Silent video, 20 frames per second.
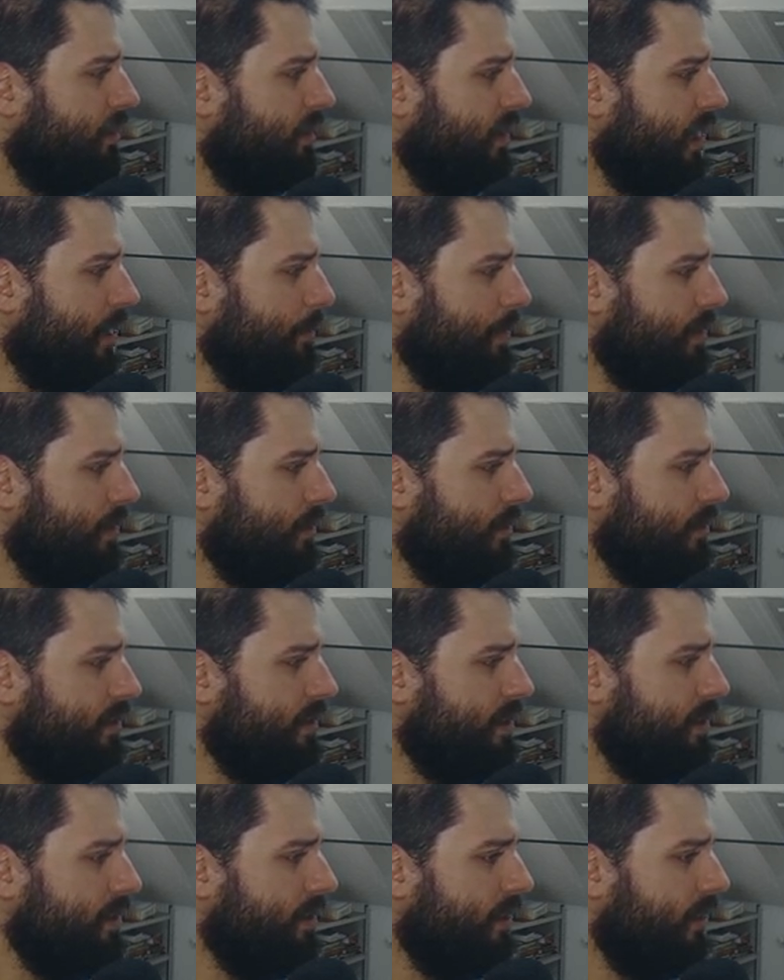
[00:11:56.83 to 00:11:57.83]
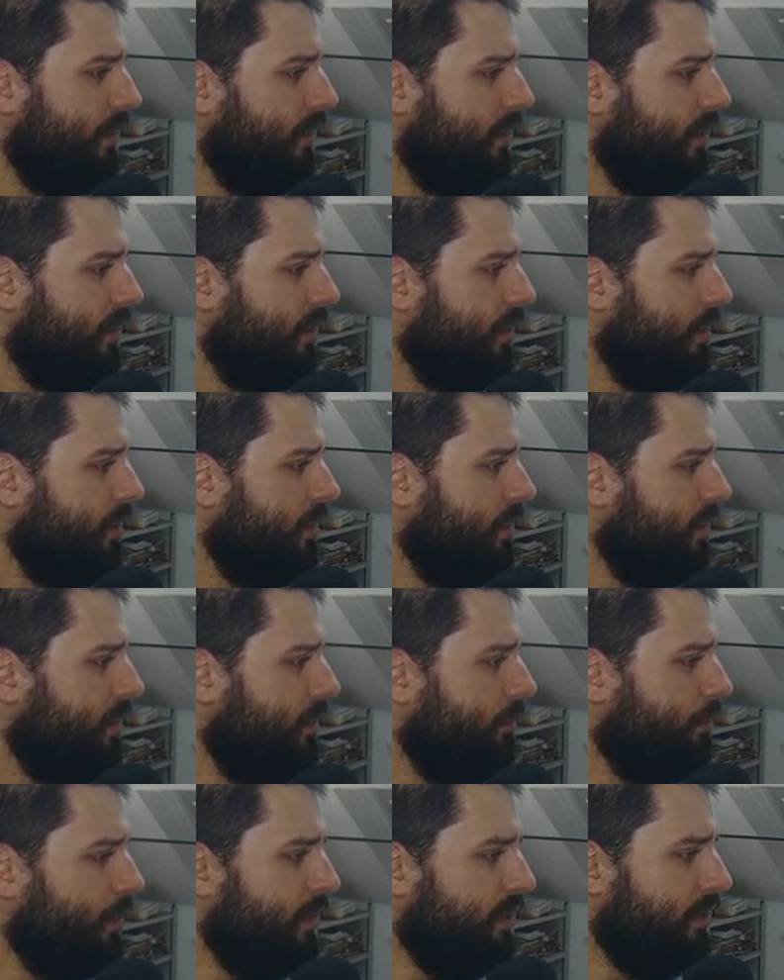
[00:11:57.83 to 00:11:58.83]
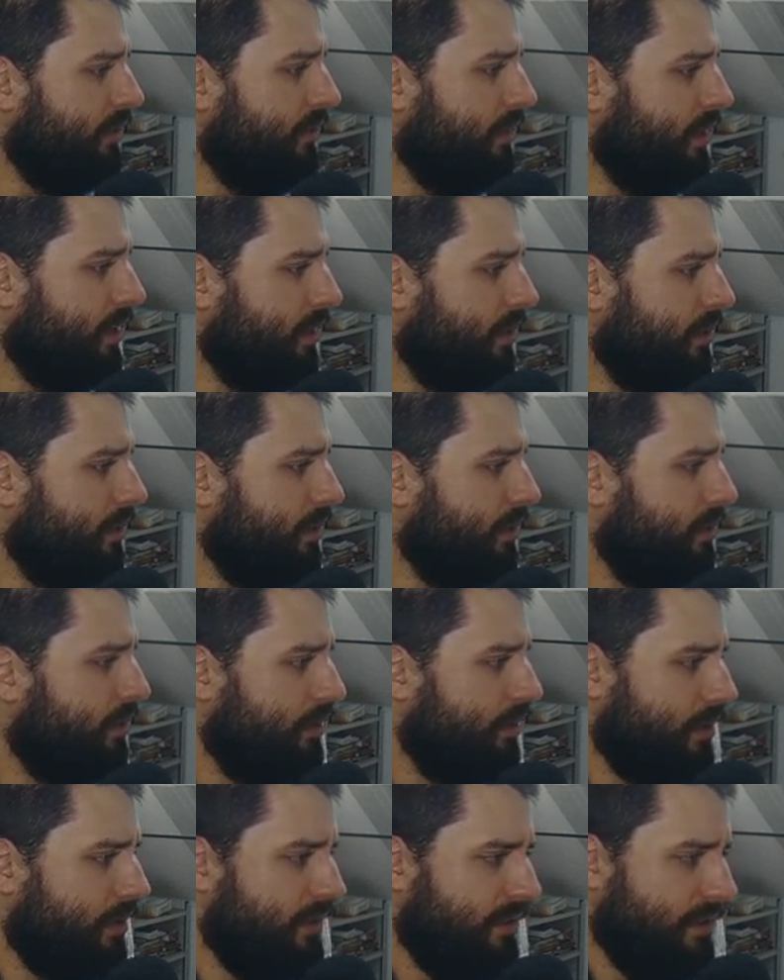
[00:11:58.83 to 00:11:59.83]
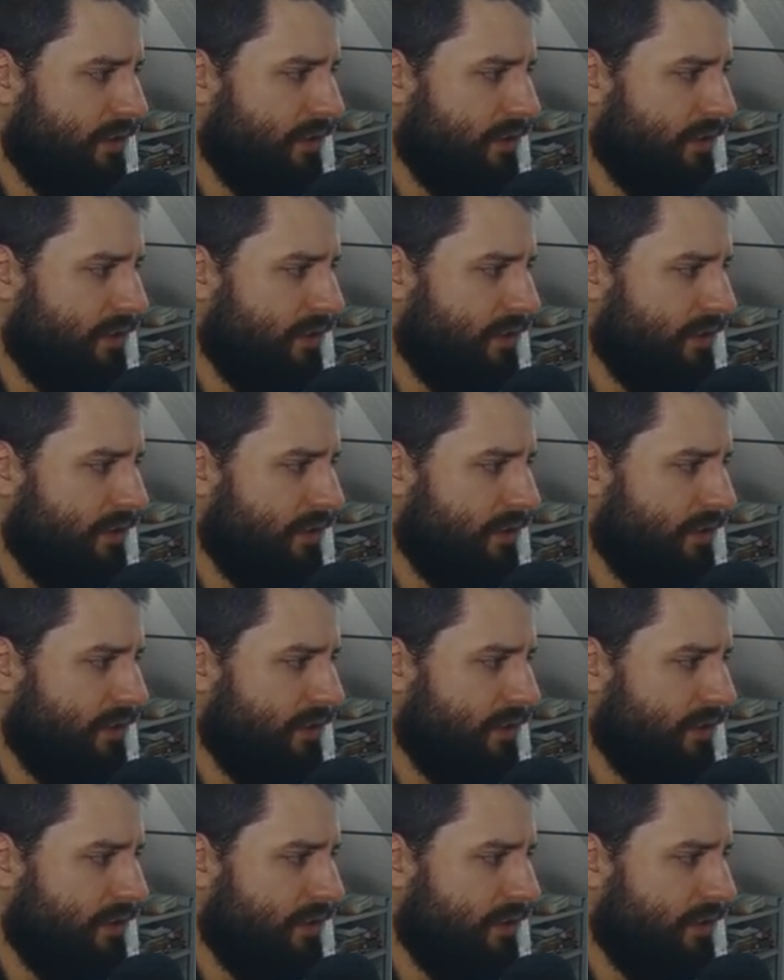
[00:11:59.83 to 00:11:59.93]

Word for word: Capital T. Wait a second, is it